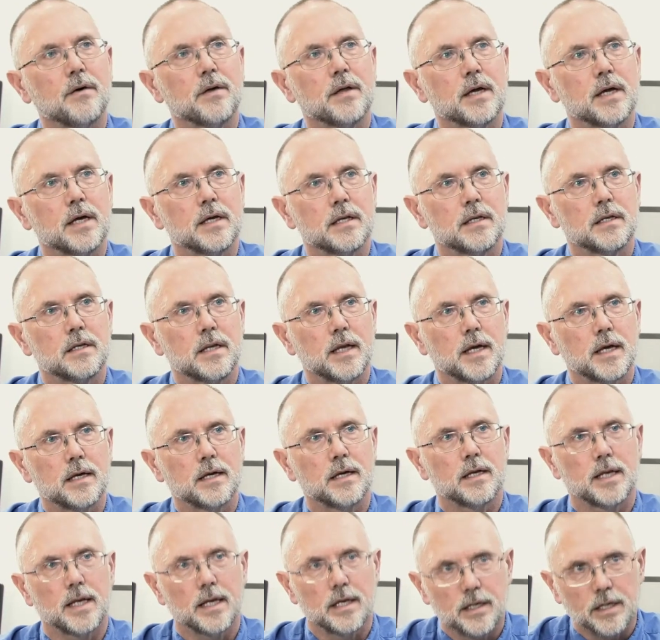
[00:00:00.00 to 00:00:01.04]

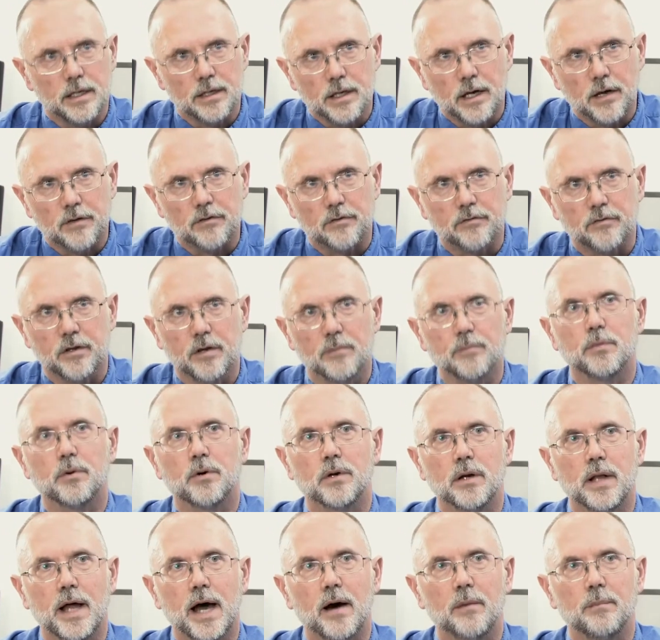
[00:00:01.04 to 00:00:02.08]
it does its input
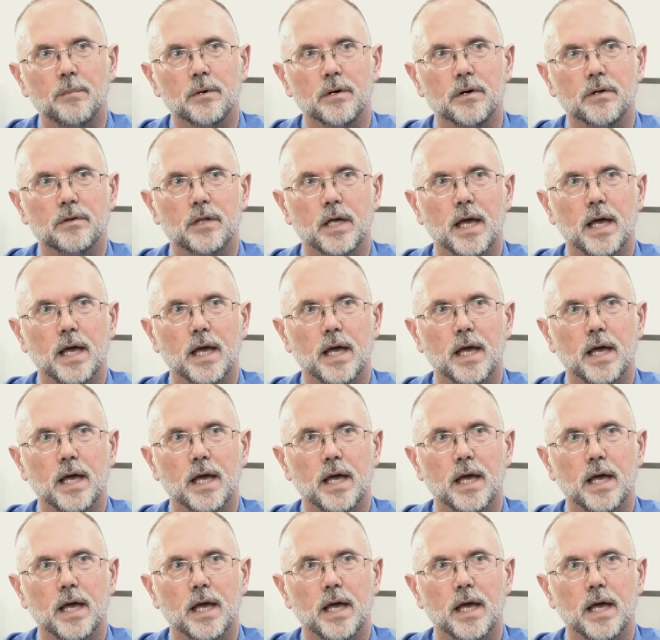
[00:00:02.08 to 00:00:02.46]
and output.